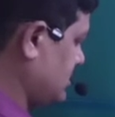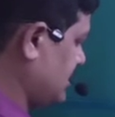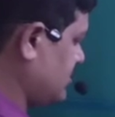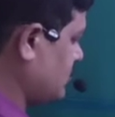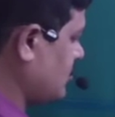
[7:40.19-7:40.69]

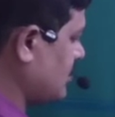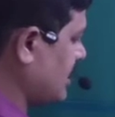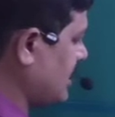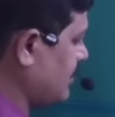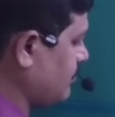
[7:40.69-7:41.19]
The
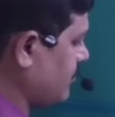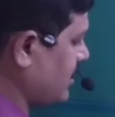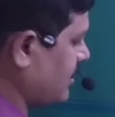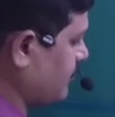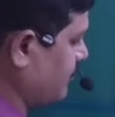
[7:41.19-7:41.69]
total
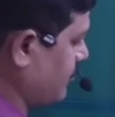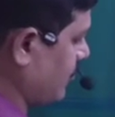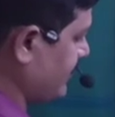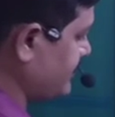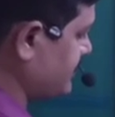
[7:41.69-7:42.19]
number of
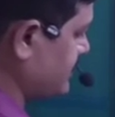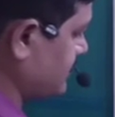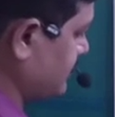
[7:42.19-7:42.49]
moles